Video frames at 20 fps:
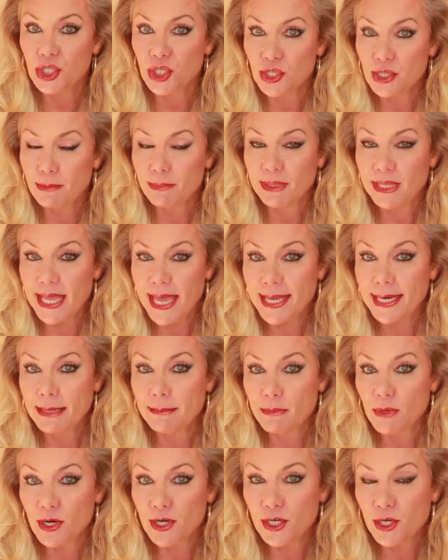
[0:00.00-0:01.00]
to the
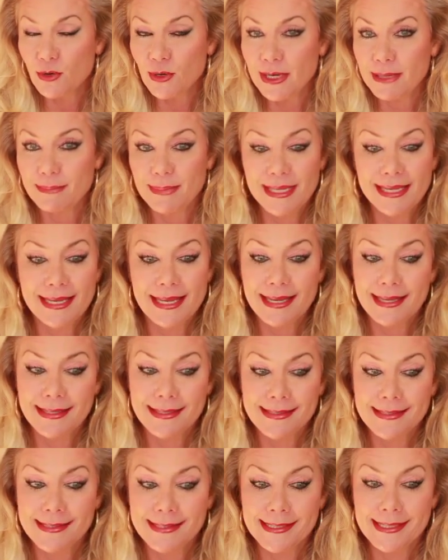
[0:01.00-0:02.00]
planet Mercury,
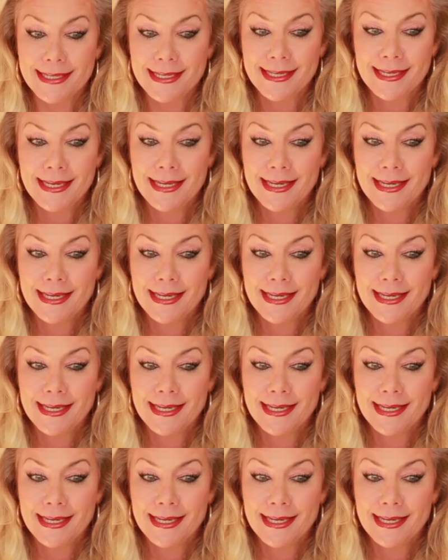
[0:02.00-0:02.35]
because